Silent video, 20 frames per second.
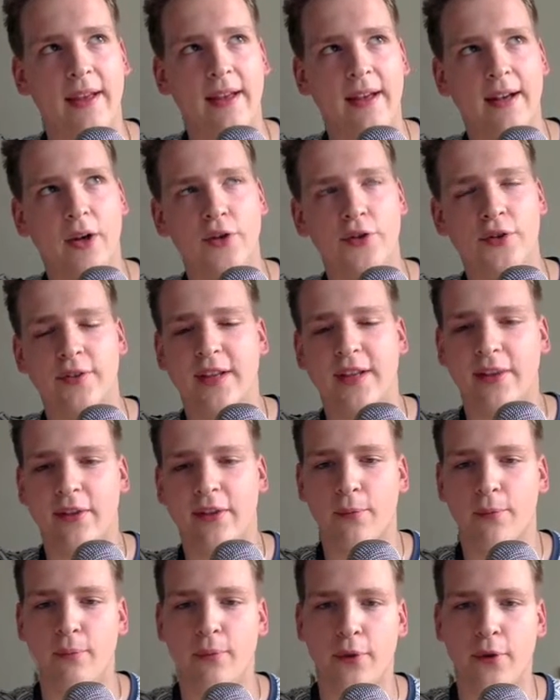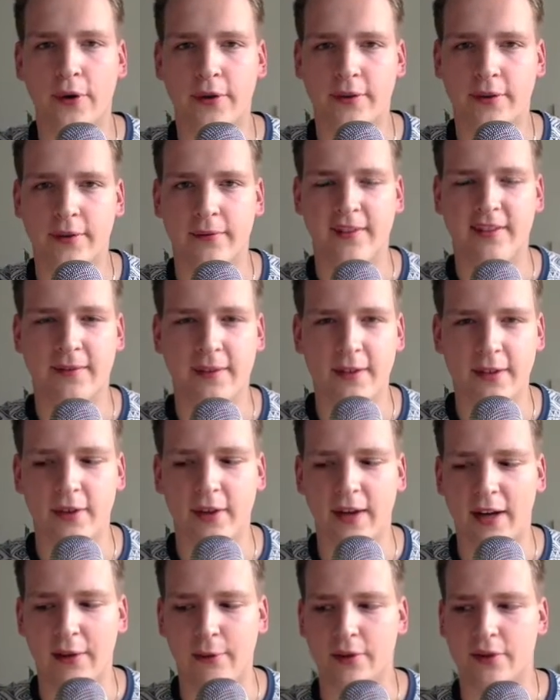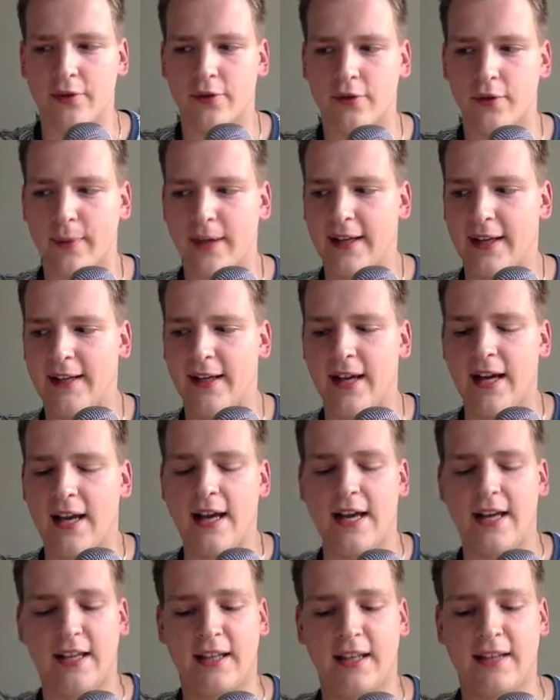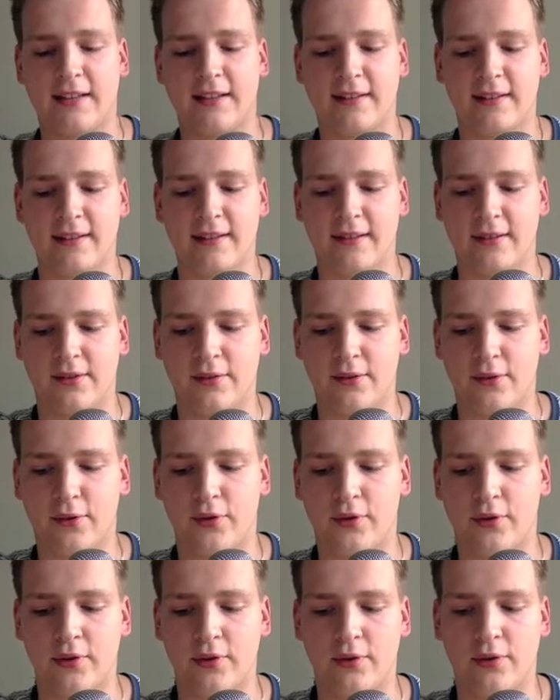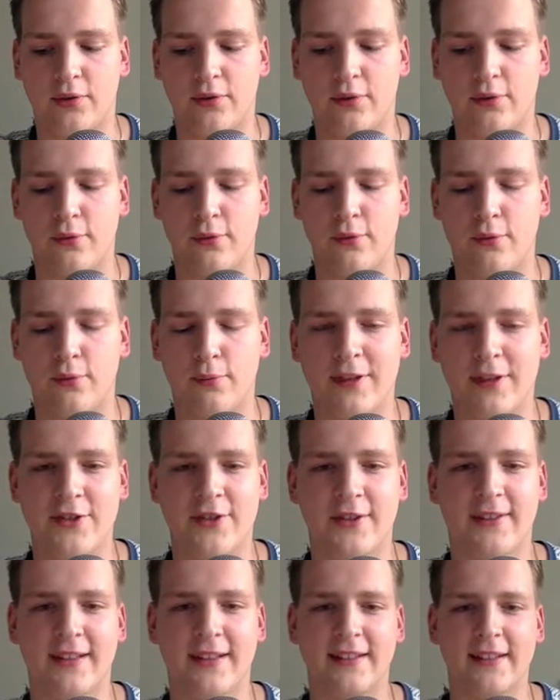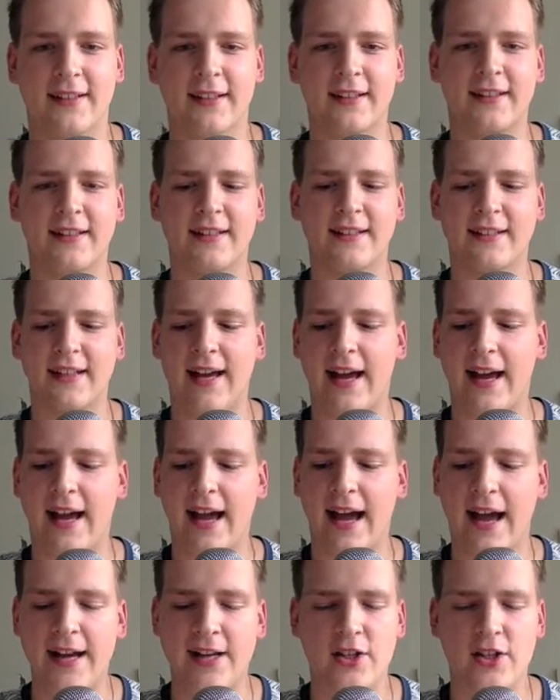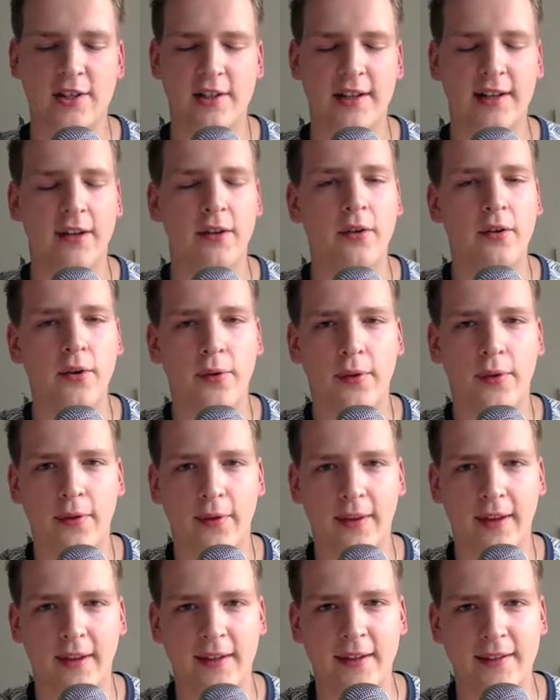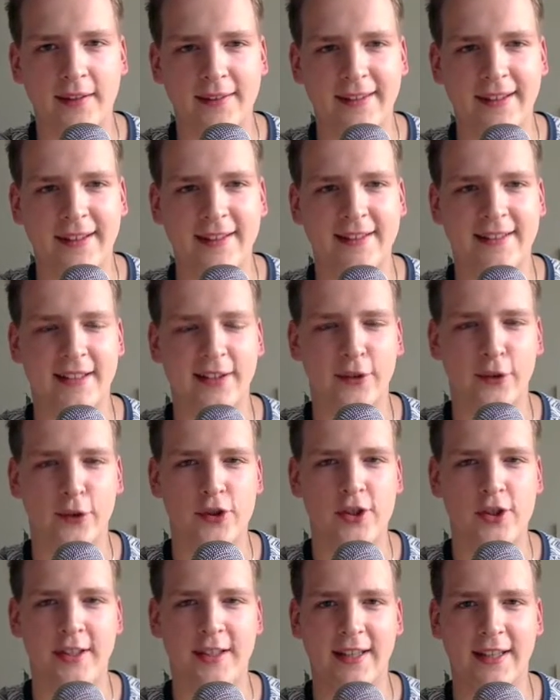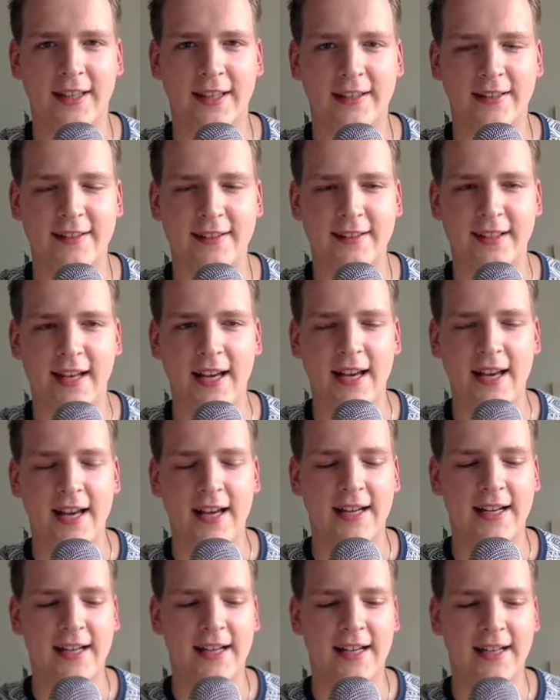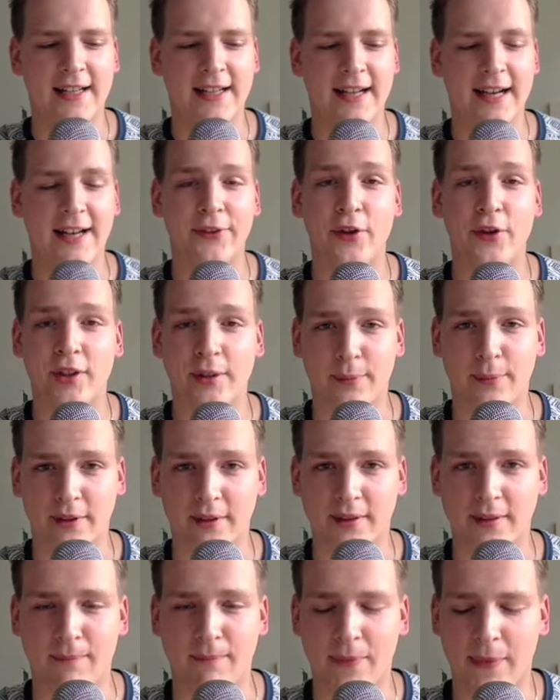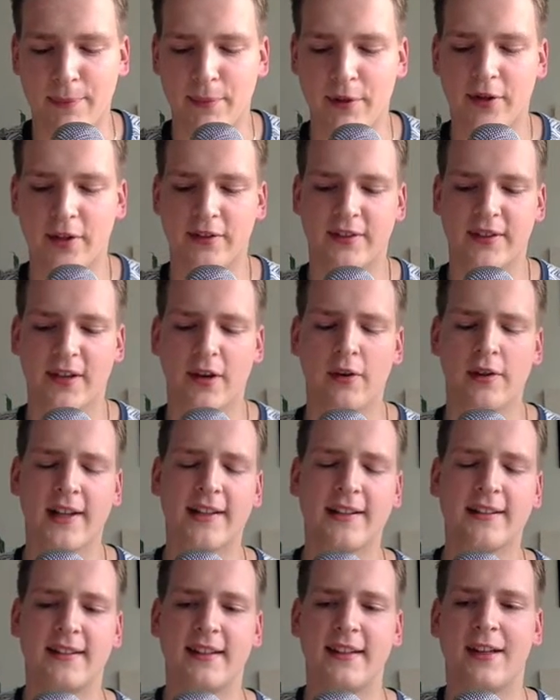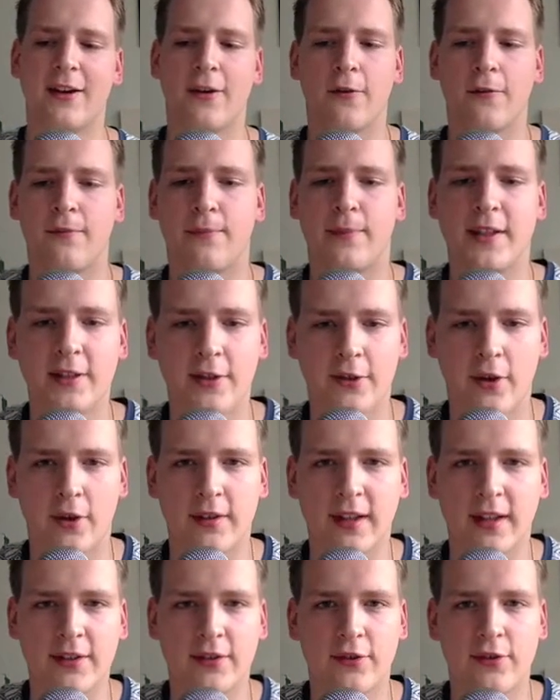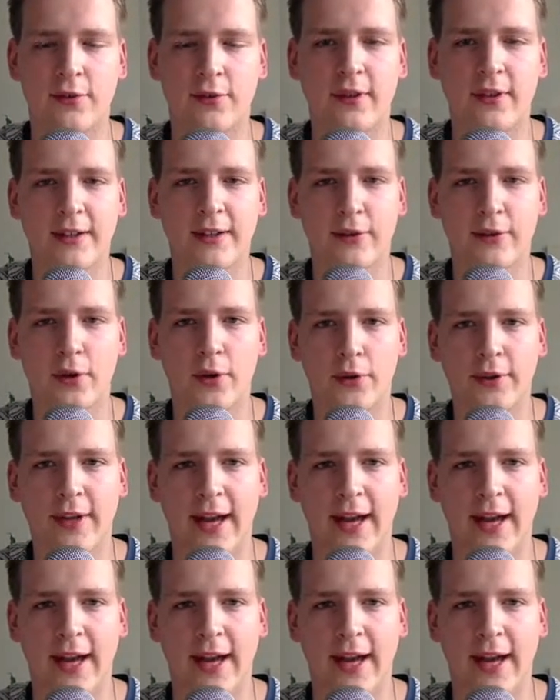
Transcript: another point of this video I wanted to make is to mention that it is actually a good thing that Satoshi is anonymous, because the whole idea of Bitcoin is to not